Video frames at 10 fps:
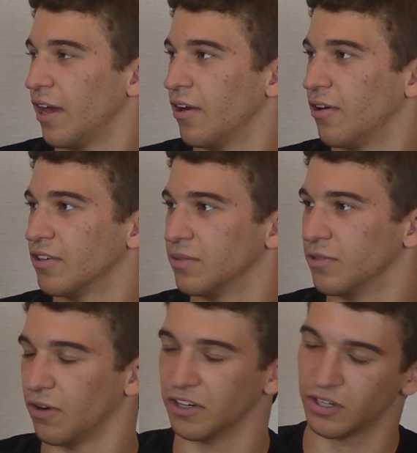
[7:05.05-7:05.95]
they had
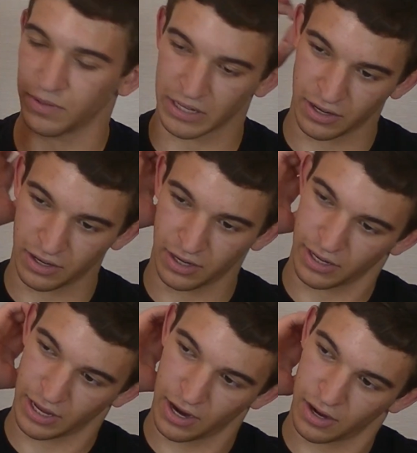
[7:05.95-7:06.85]
awesome director
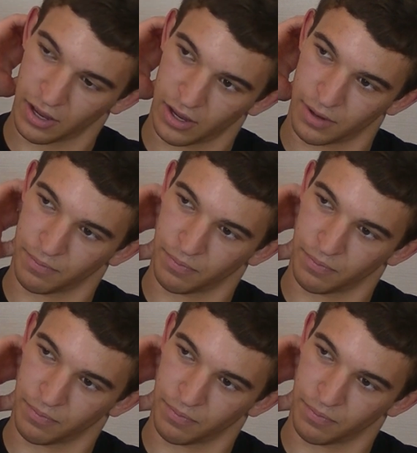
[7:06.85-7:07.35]
behind it, and they had...